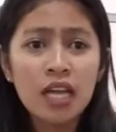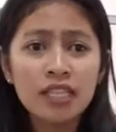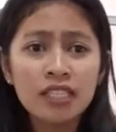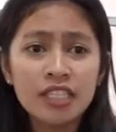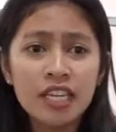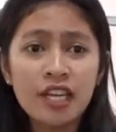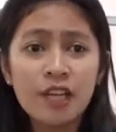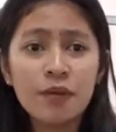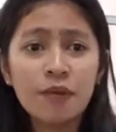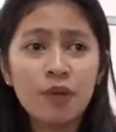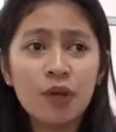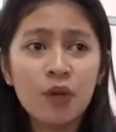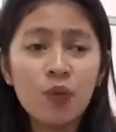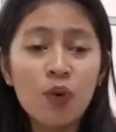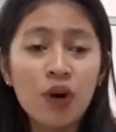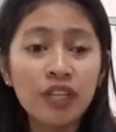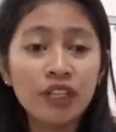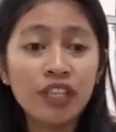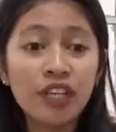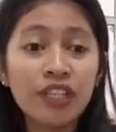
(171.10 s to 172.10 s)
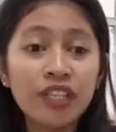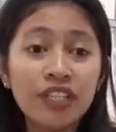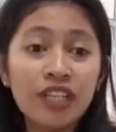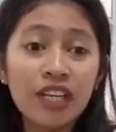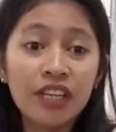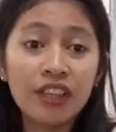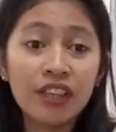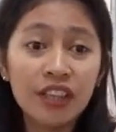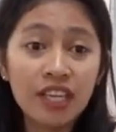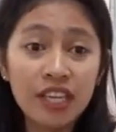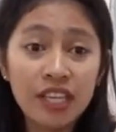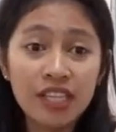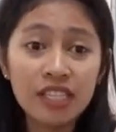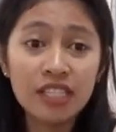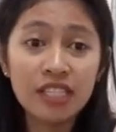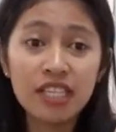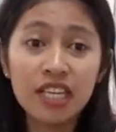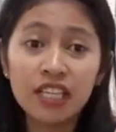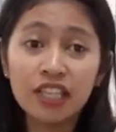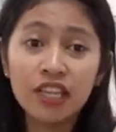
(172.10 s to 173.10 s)
tell me what are the
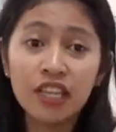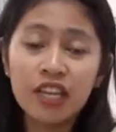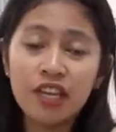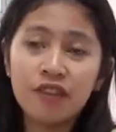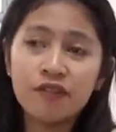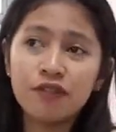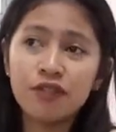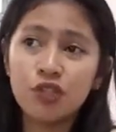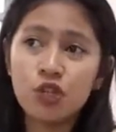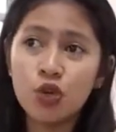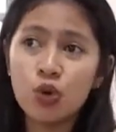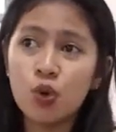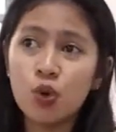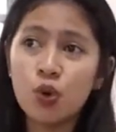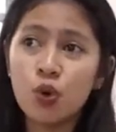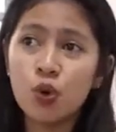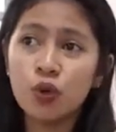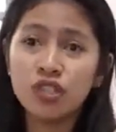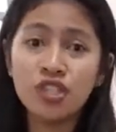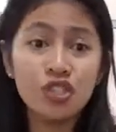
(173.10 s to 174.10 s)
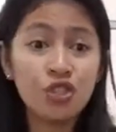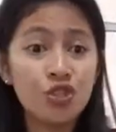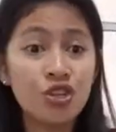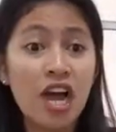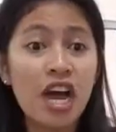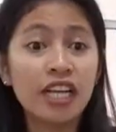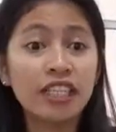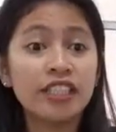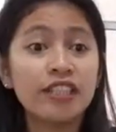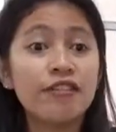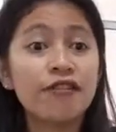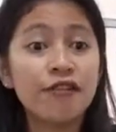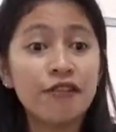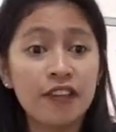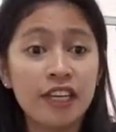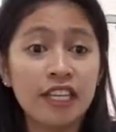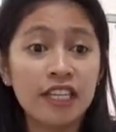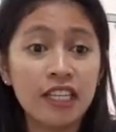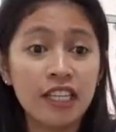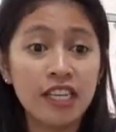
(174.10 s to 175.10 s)
things that gives you destructive
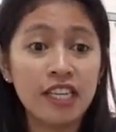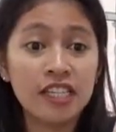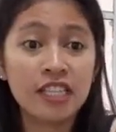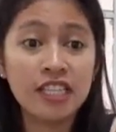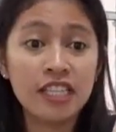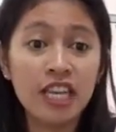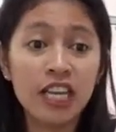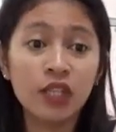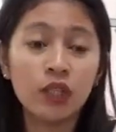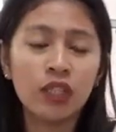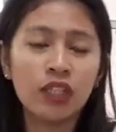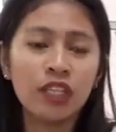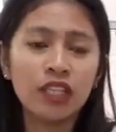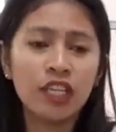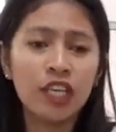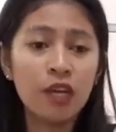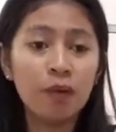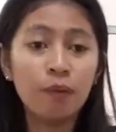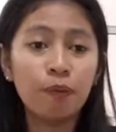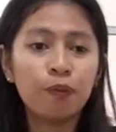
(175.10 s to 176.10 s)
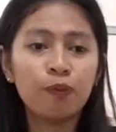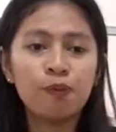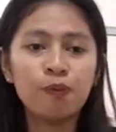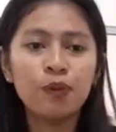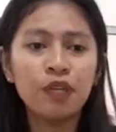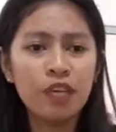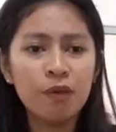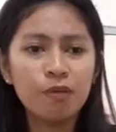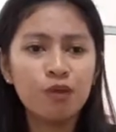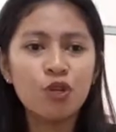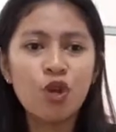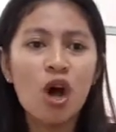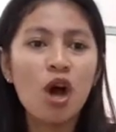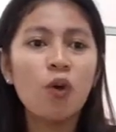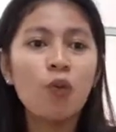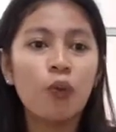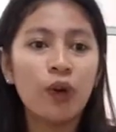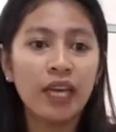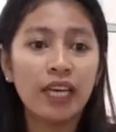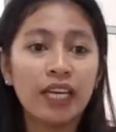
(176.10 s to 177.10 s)
feelings that keep keeps you
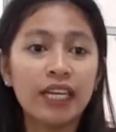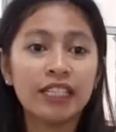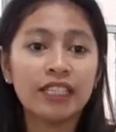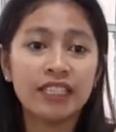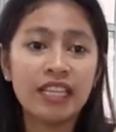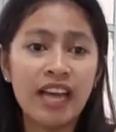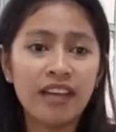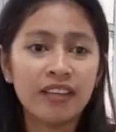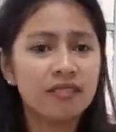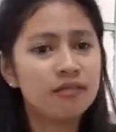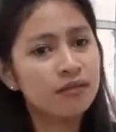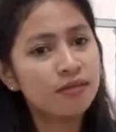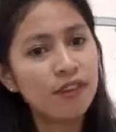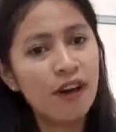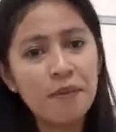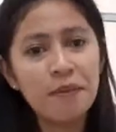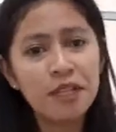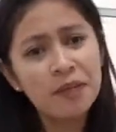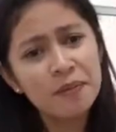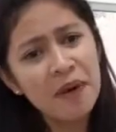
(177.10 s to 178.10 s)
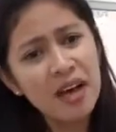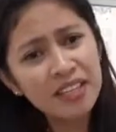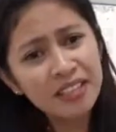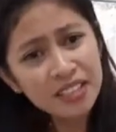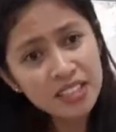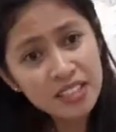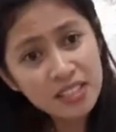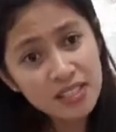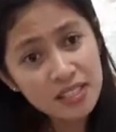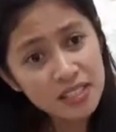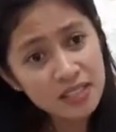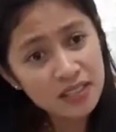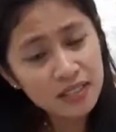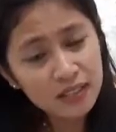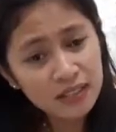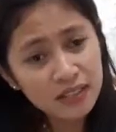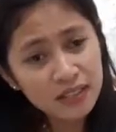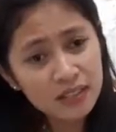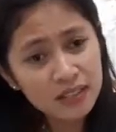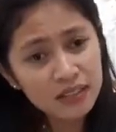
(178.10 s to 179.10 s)
awake at night? Family matters?
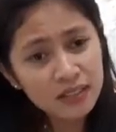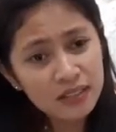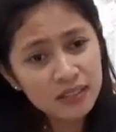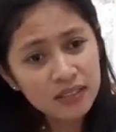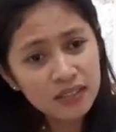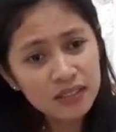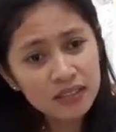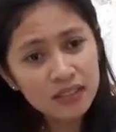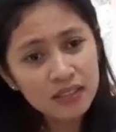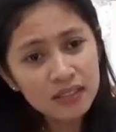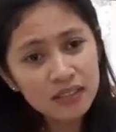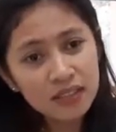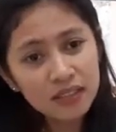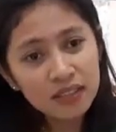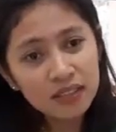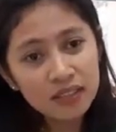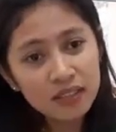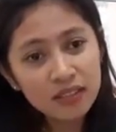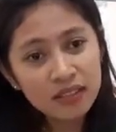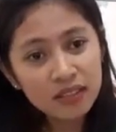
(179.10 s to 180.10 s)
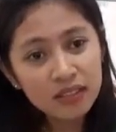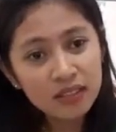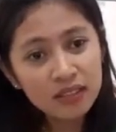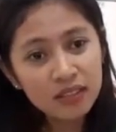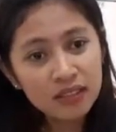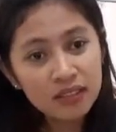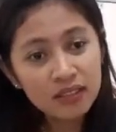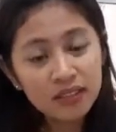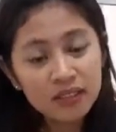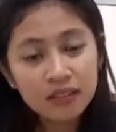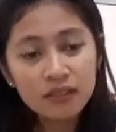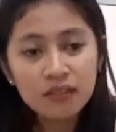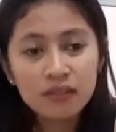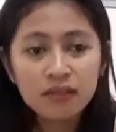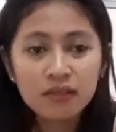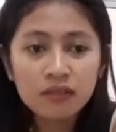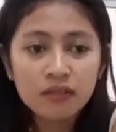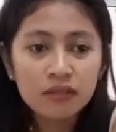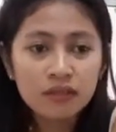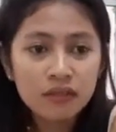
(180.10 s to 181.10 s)
Actually,
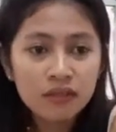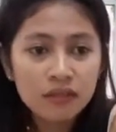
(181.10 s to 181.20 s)
none aside